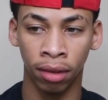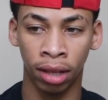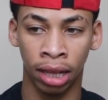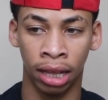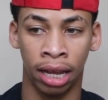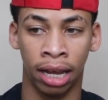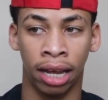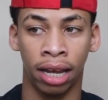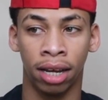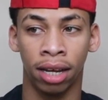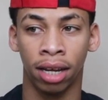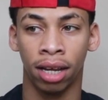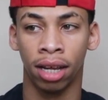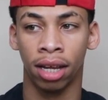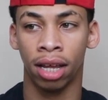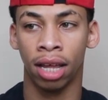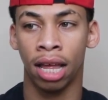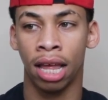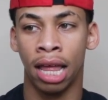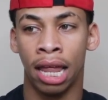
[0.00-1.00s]
like
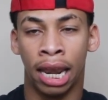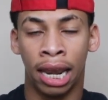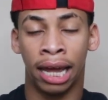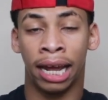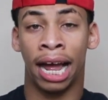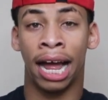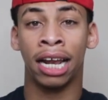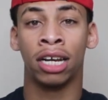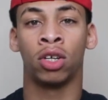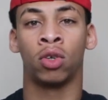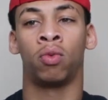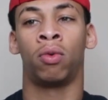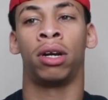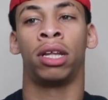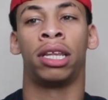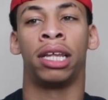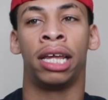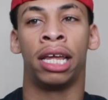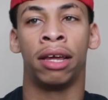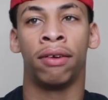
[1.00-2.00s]
I just wanted
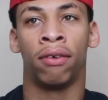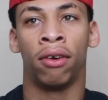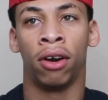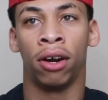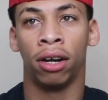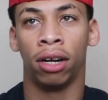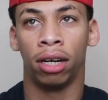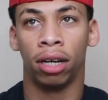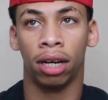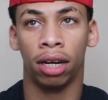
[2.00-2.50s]
to give her